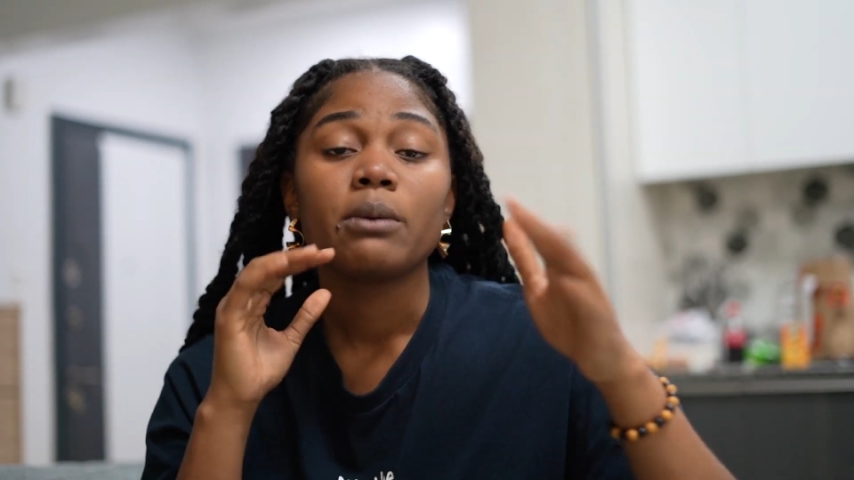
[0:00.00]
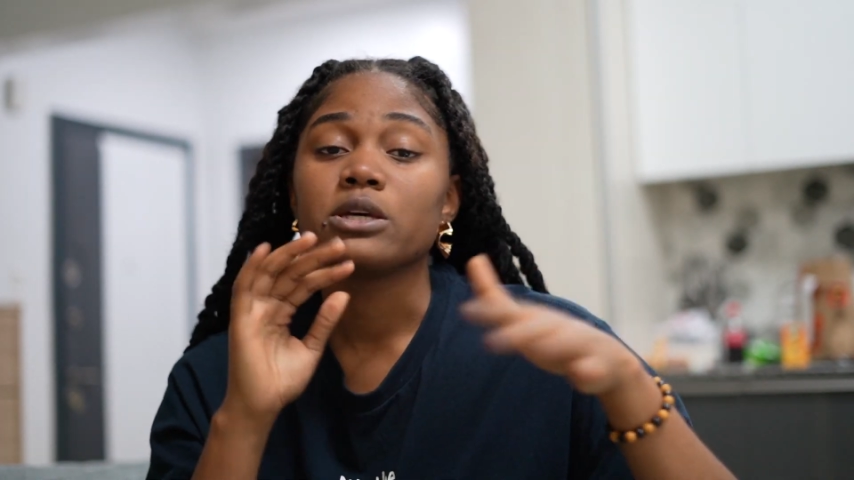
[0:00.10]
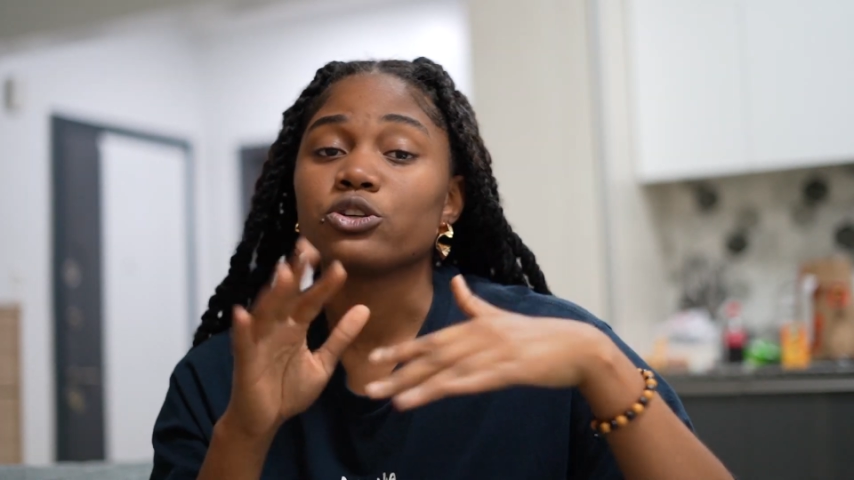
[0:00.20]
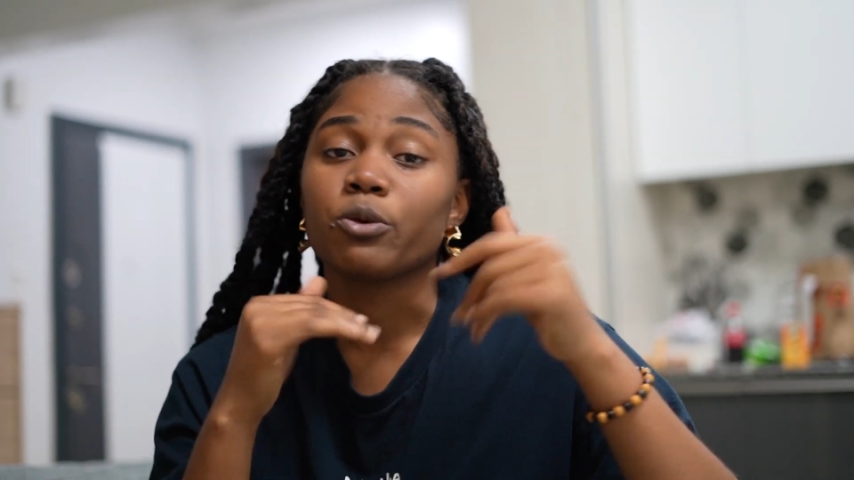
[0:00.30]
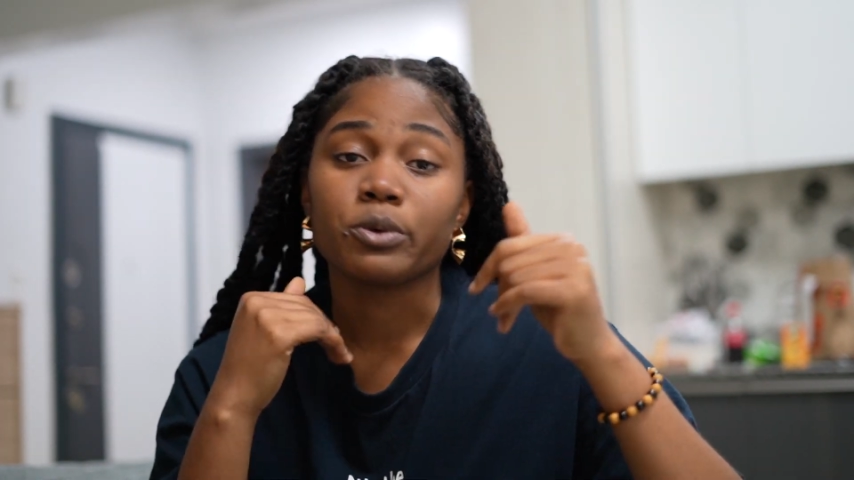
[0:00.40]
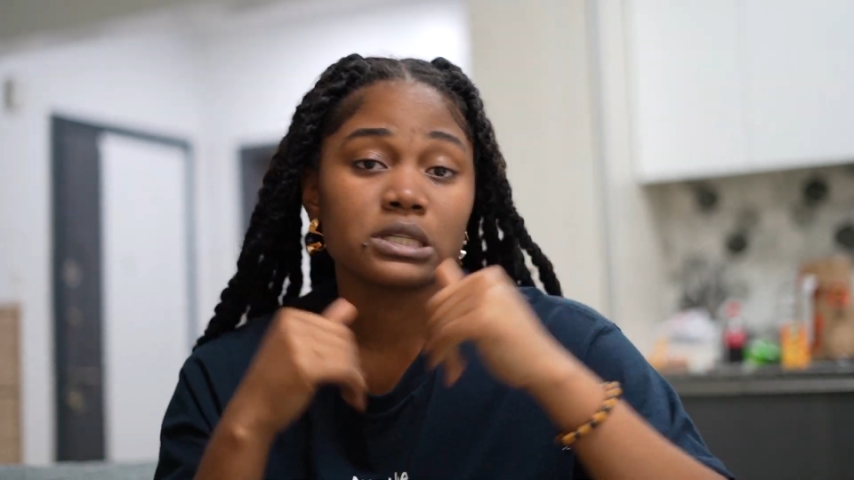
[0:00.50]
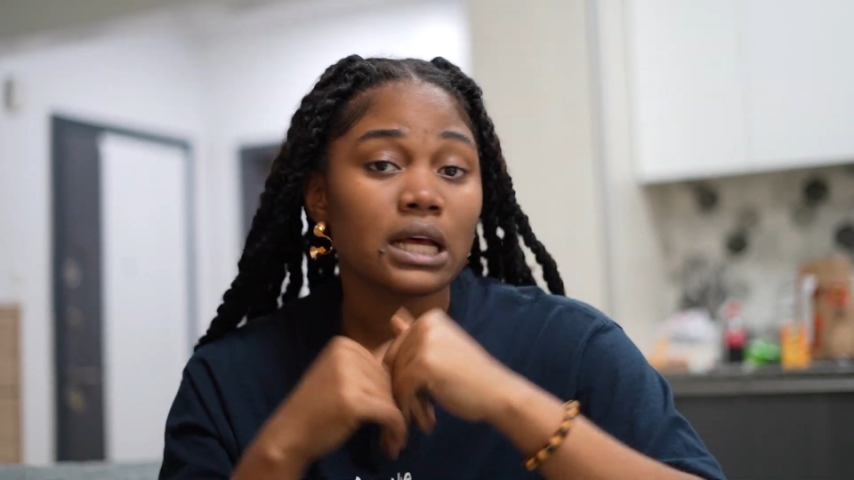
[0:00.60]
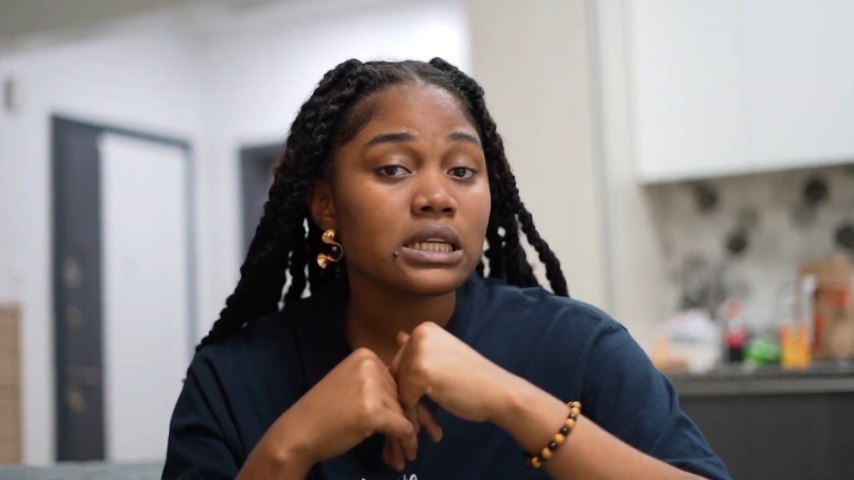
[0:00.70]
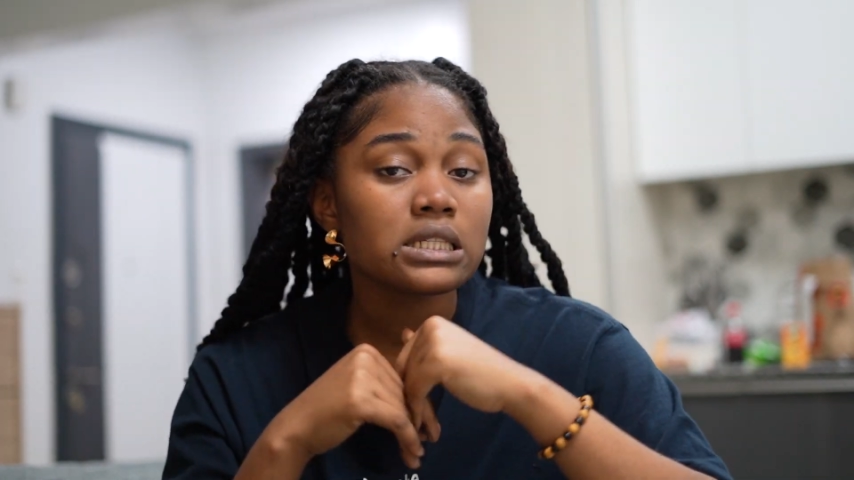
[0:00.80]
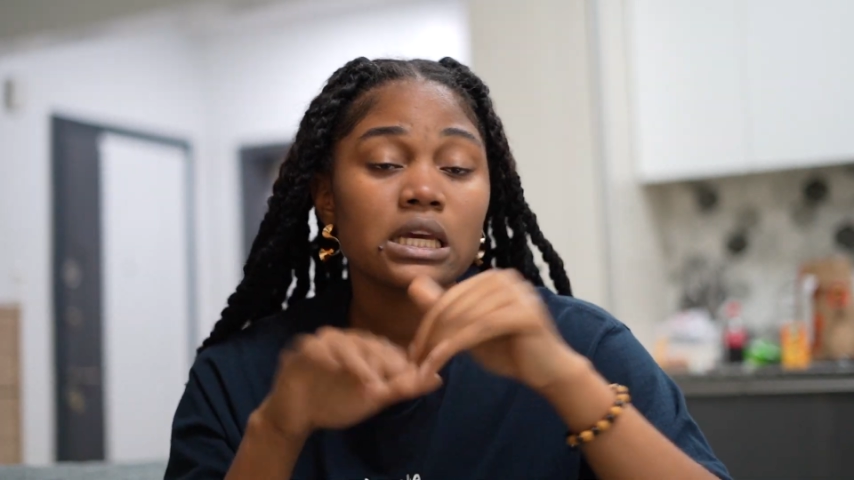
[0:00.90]
based on your
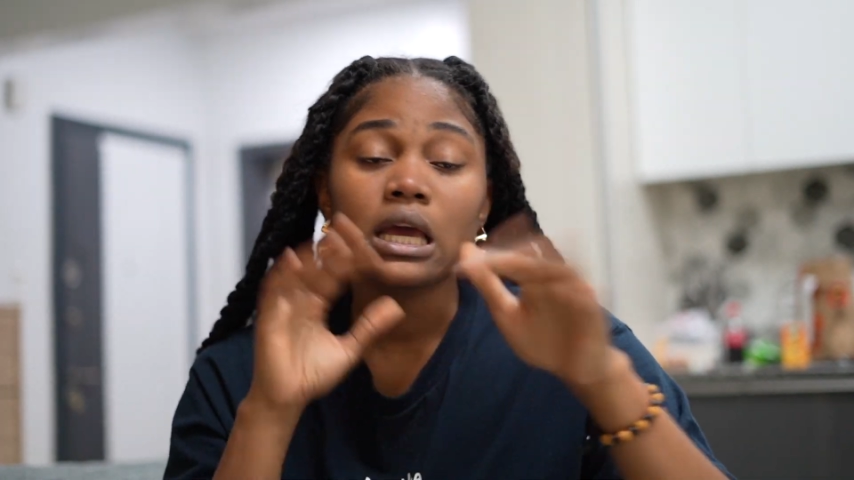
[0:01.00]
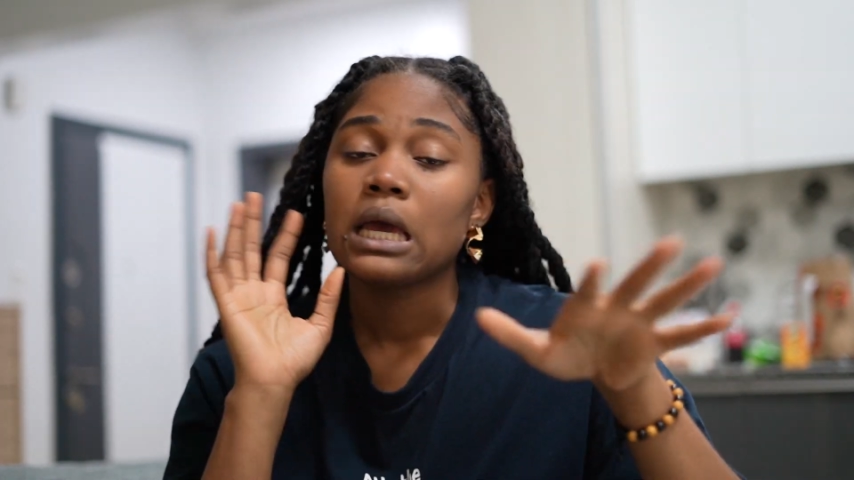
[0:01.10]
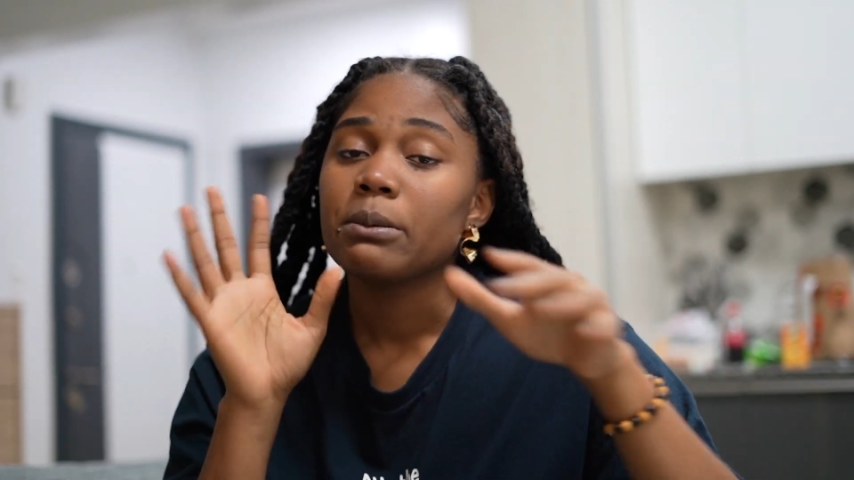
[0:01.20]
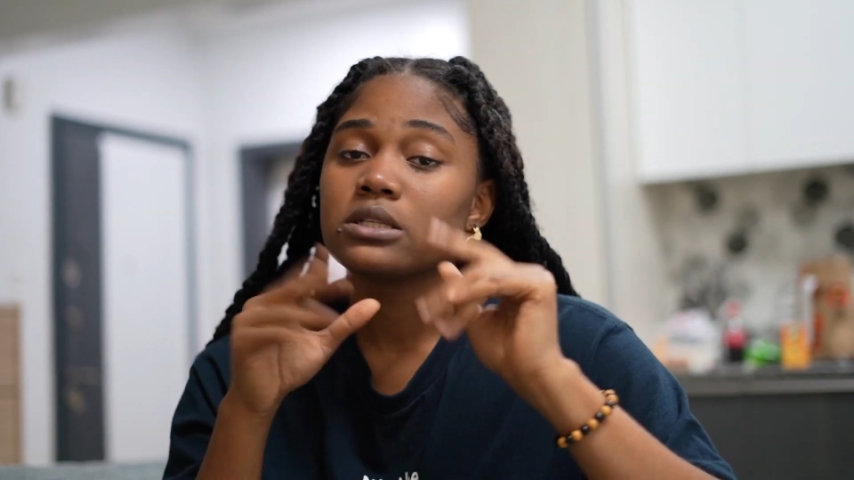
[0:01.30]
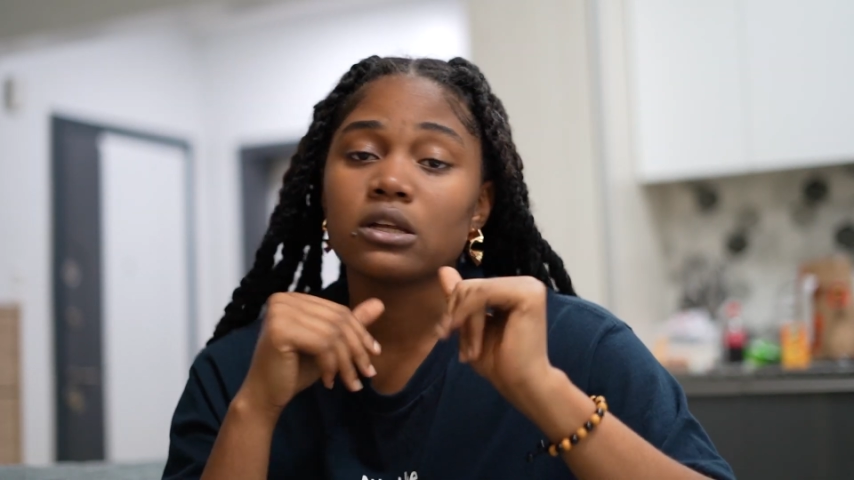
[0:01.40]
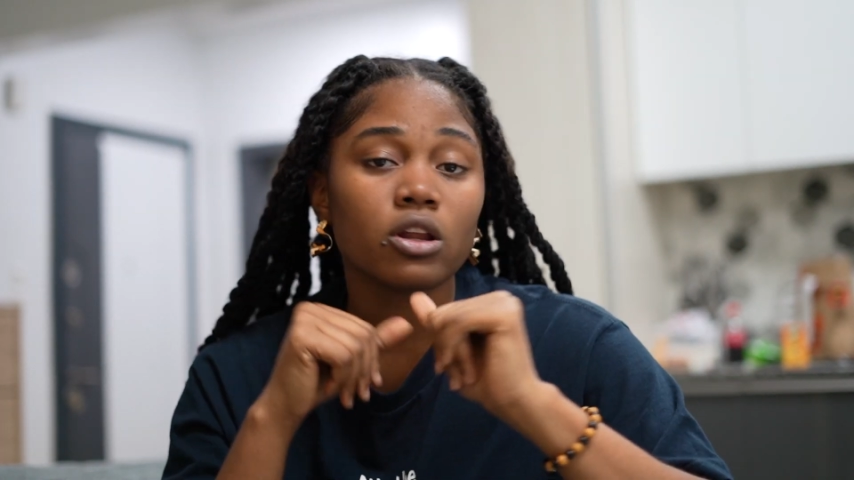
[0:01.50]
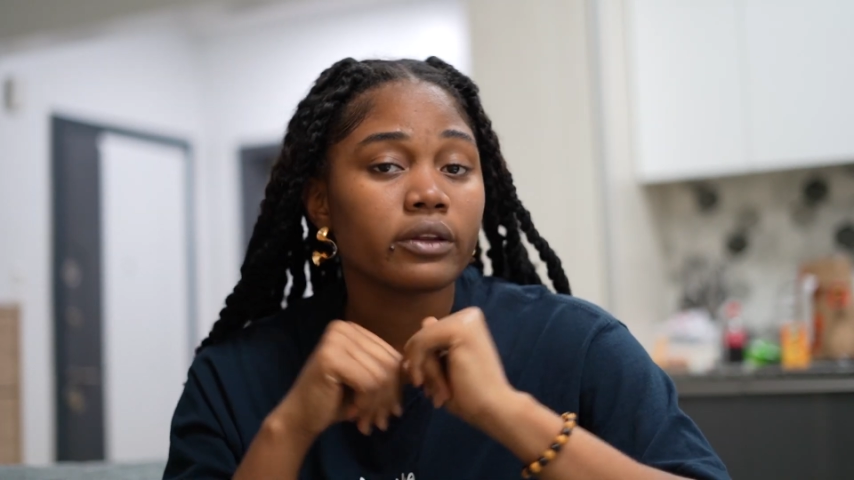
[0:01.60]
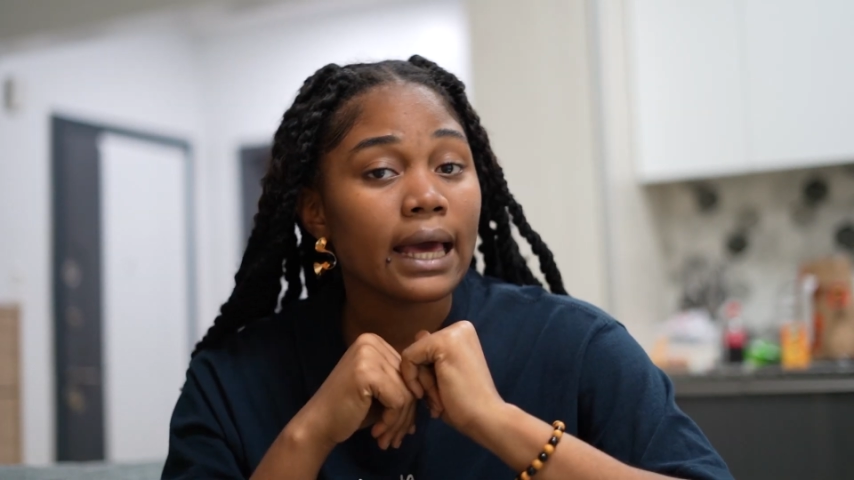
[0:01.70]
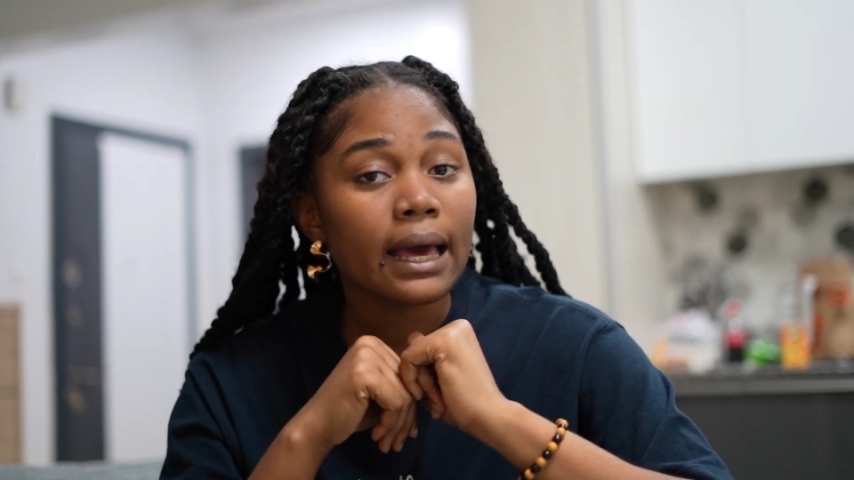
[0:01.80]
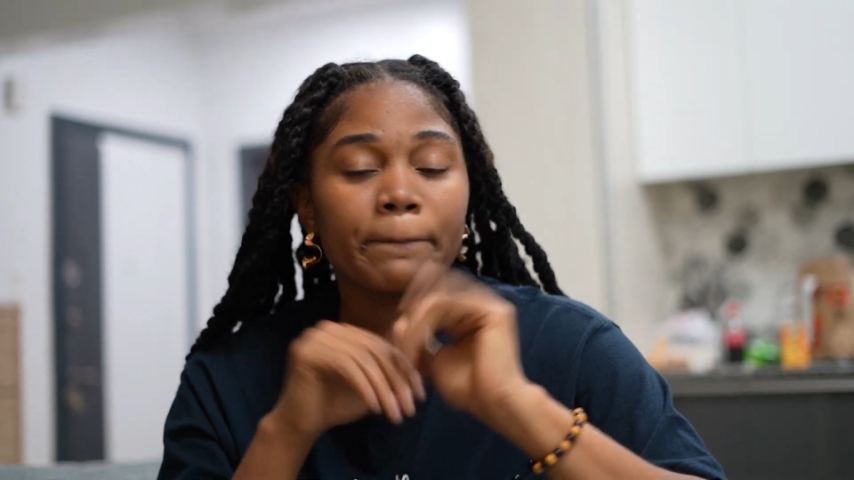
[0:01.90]
personality, based on all
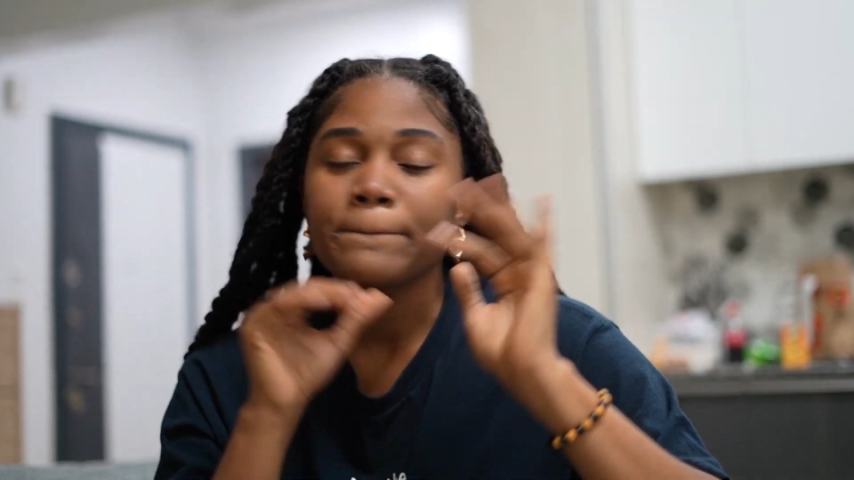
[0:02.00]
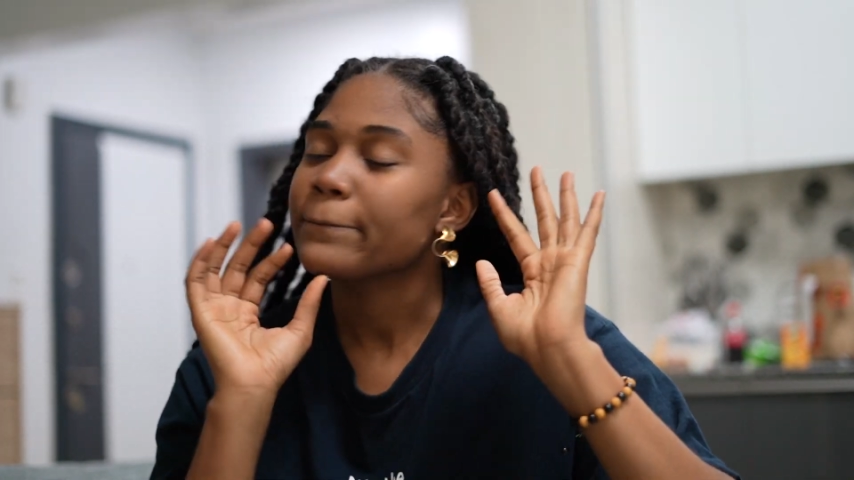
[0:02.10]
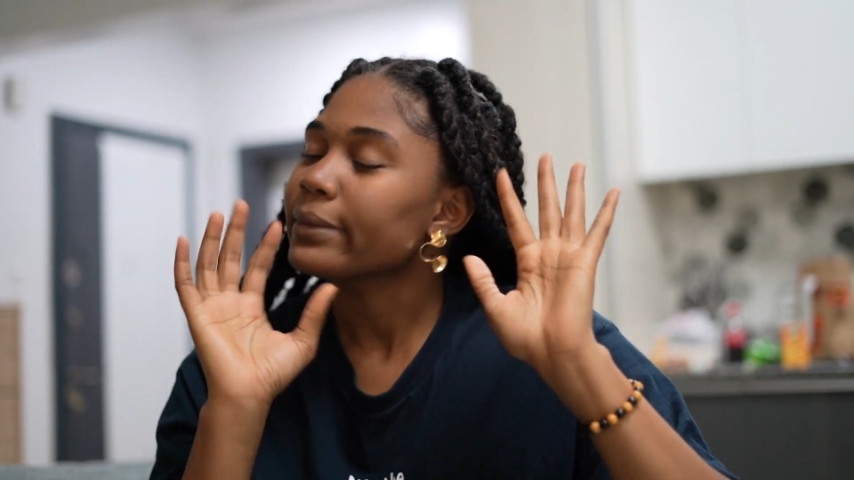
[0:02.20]
of that.